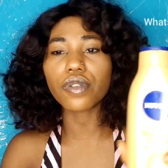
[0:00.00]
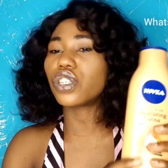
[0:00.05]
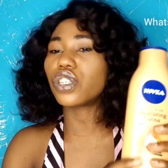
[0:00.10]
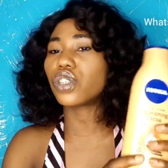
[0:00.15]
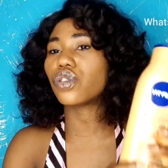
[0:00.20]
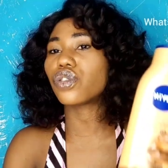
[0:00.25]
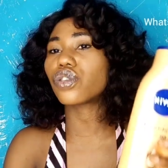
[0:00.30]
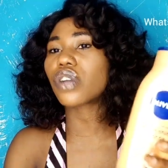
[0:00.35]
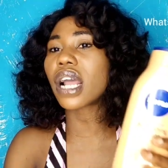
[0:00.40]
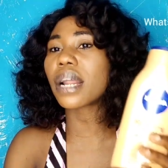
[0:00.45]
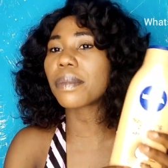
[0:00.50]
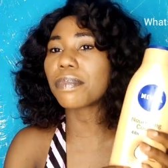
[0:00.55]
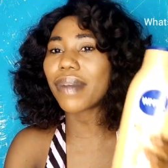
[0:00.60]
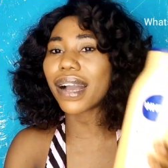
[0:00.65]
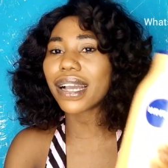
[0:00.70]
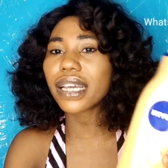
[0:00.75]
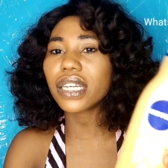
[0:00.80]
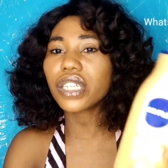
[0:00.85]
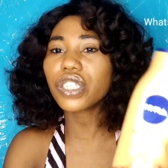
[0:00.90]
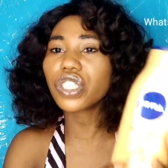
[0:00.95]
They should try and
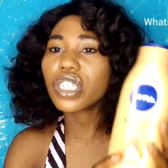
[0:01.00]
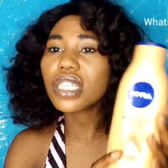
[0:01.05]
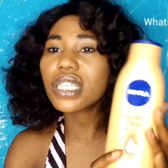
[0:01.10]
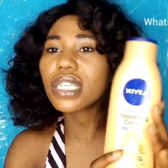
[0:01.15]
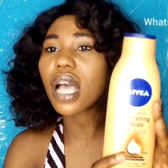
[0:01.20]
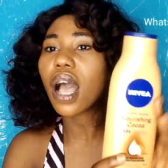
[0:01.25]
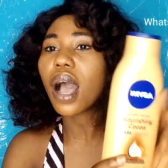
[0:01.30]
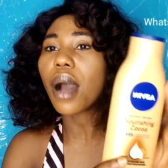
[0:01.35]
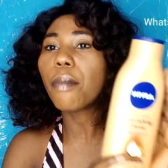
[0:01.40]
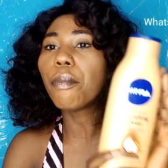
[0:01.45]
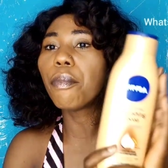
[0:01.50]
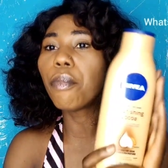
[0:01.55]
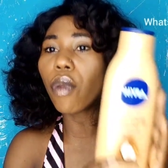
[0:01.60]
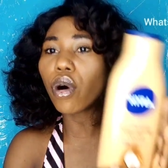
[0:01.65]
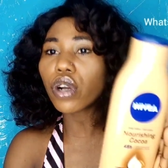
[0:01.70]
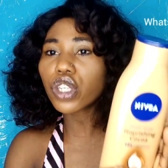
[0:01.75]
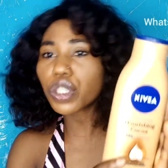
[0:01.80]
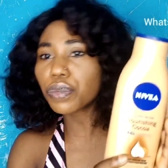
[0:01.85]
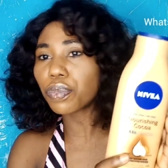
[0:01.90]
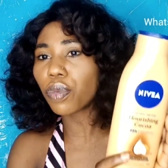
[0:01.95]
package it
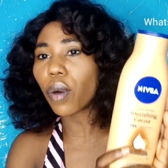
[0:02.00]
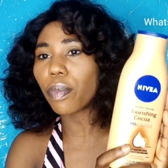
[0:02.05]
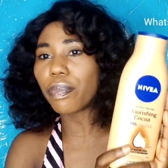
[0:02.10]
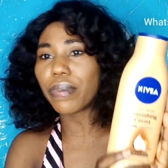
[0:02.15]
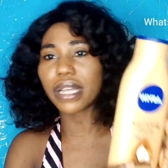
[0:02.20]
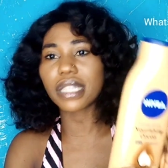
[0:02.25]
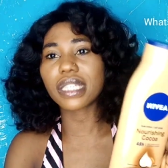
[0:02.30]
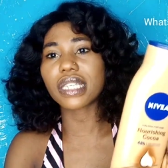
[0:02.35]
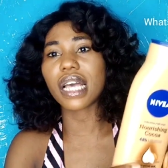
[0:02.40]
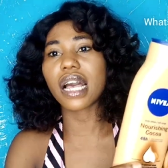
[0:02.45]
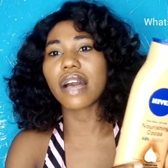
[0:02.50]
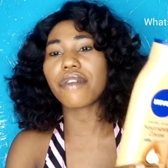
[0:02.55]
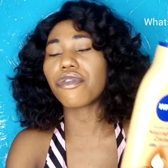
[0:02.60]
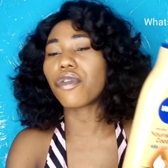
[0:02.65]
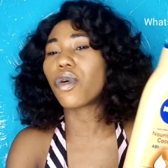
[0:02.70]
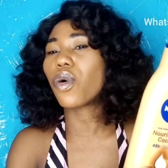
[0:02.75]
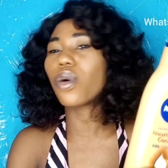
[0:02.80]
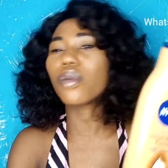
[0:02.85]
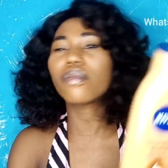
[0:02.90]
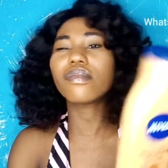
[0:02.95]
much more better
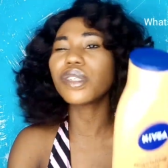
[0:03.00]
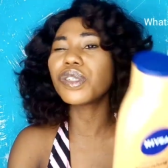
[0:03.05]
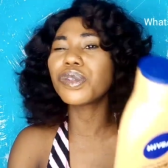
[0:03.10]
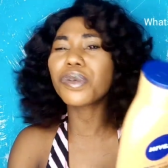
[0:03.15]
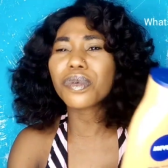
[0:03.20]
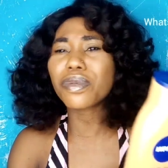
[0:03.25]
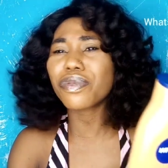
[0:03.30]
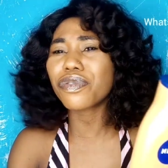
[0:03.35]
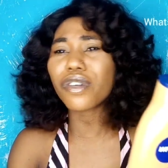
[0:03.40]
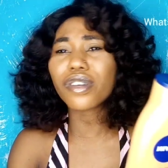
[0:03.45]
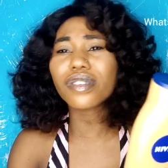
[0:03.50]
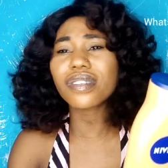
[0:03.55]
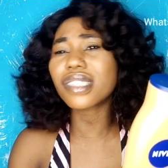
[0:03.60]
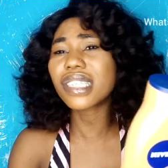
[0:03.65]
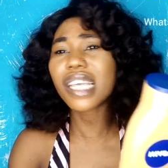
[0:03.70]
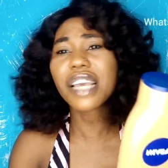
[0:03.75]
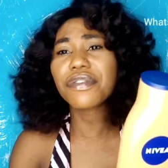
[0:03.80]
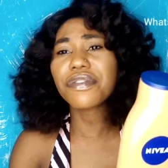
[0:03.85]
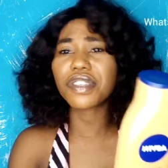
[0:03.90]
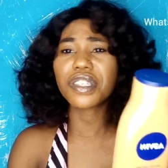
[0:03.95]
for, you know, for
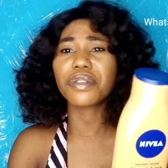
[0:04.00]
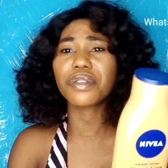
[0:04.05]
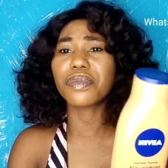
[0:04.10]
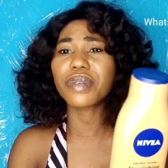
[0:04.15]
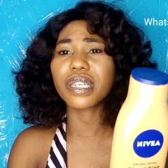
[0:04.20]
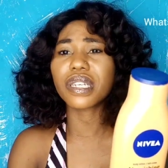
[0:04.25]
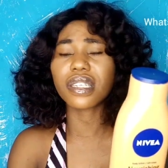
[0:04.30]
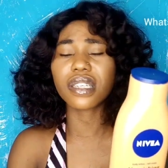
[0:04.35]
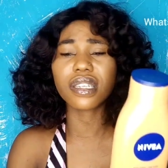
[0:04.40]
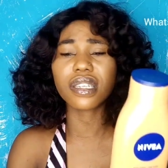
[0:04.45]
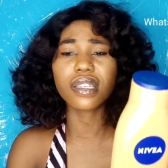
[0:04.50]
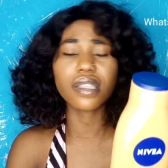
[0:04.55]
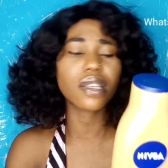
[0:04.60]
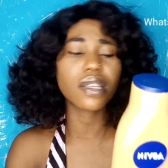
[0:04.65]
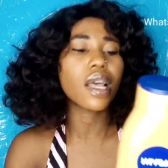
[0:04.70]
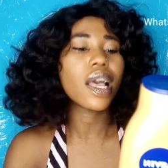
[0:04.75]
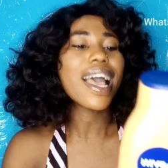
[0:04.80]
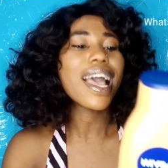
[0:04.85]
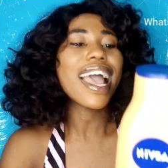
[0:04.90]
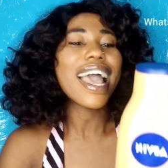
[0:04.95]
safety reasons.
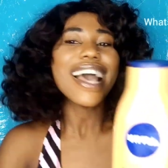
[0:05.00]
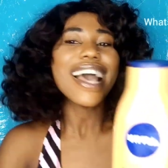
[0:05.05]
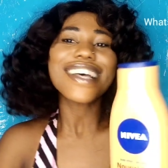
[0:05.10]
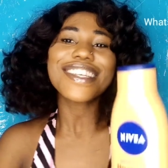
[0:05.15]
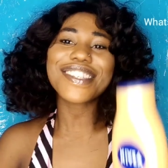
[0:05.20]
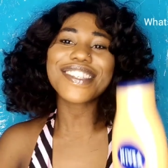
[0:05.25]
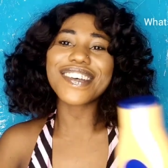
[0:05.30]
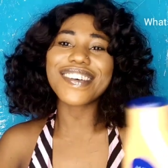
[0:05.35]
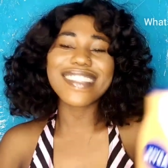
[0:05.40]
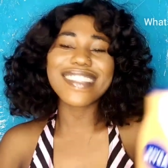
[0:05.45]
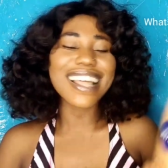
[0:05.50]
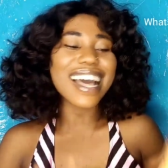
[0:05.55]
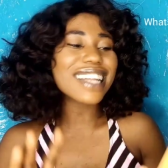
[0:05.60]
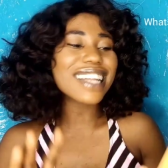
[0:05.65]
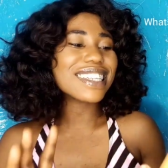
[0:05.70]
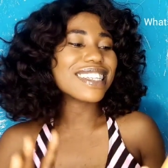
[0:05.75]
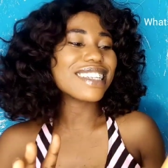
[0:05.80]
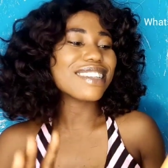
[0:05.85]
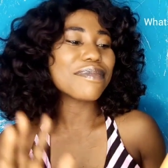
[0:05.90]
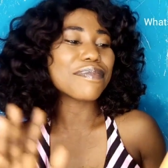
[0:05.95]
So that,
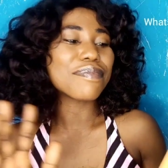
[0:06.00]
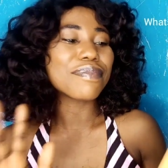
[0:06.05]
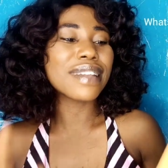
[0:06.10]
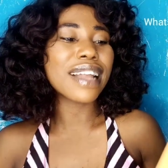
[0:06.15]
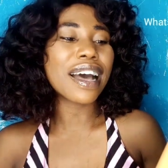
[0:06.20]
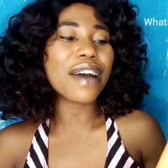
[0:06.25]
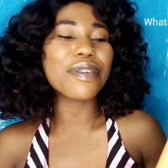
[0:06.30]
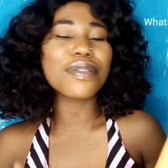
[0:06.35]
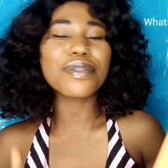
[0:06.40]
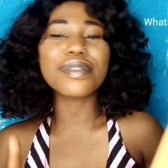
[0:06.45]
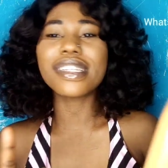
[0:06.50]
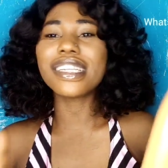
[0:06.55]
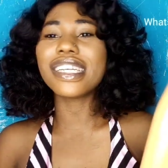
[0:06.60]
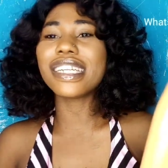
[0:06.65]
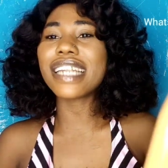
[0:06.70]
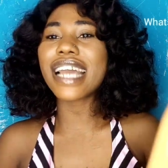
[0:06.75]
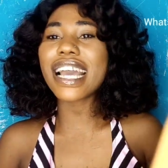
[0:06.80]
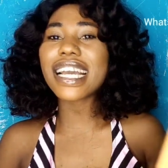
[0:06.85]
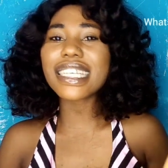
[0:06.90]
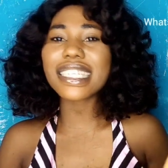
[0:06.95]
now the
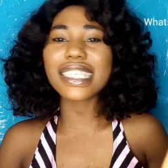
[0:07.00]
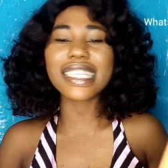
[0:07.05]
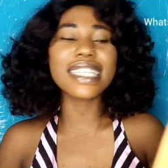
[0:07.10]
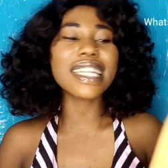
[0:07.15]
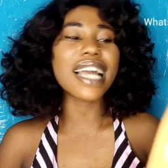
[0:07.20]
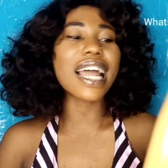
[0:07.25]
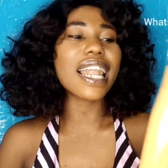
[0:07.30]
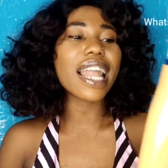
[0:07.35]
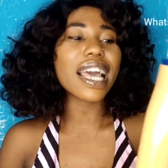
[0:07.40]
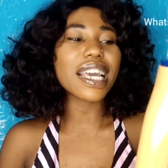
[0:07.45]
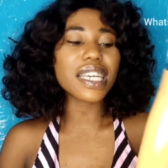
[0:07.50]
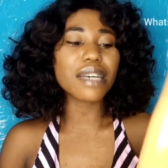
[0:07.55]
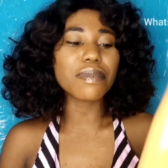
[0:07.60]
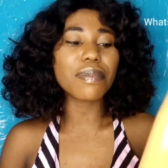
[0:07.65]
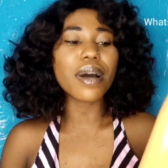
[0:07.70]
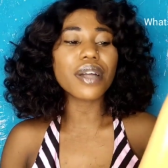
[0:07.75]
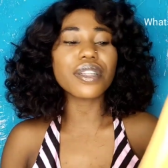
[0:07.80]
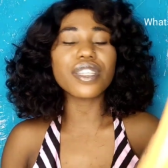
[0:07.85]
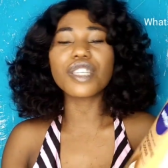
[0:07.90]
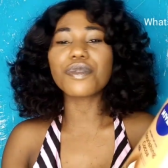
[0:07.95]
next thing I like
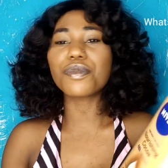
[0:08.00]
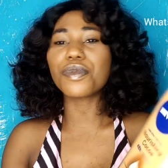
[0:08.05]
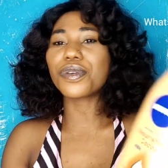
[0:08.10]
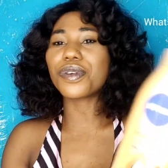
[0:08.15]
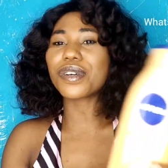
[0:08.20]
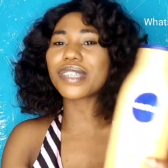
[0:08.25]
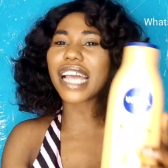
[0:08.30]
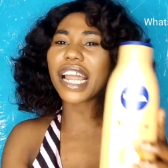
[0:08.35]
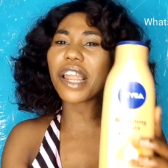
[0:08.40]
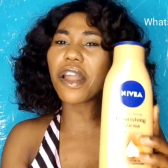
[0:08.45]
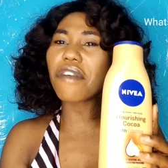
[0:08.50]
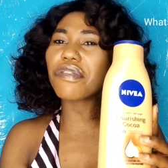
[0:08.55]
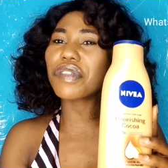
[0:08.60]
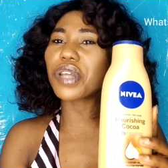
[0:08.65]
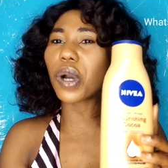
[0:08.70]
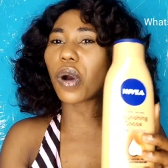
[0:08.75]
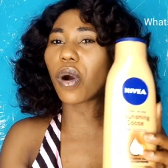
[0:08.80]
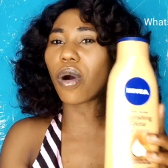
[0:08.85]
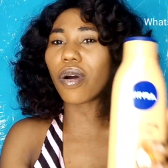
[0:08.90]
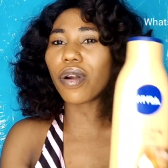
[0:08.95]
about this product, I love the
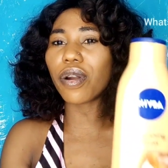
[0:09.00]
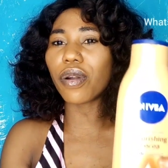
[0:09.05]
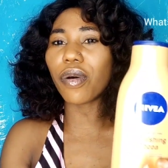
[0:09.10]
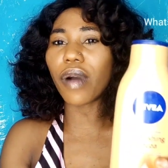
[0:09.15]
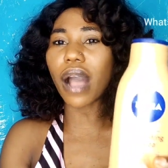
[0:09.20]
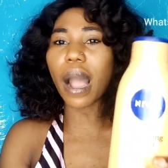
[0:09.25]
color.